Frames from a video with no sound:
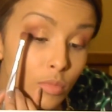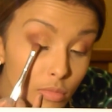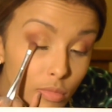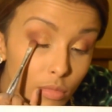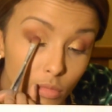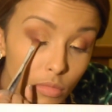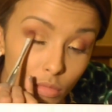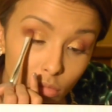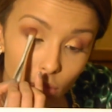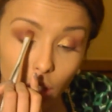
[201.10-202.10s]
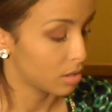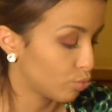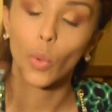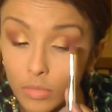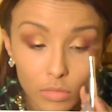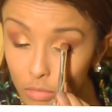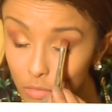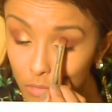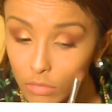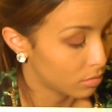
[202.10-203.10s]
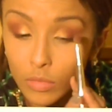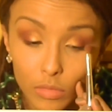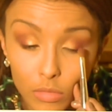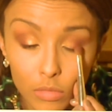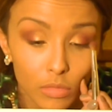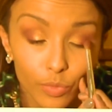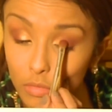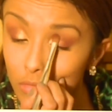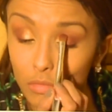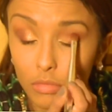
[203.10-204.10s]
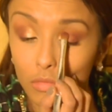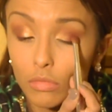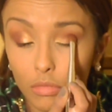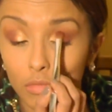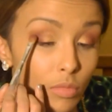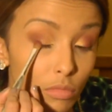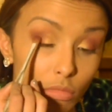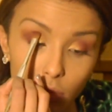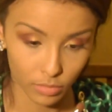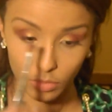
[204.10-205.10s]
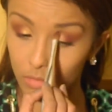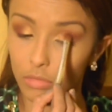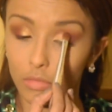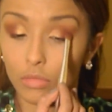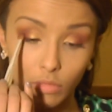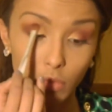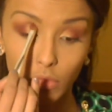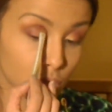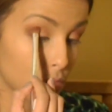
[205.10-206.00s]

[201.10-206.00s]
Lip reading: like I had overdone the Bitten. I was trying to just mix the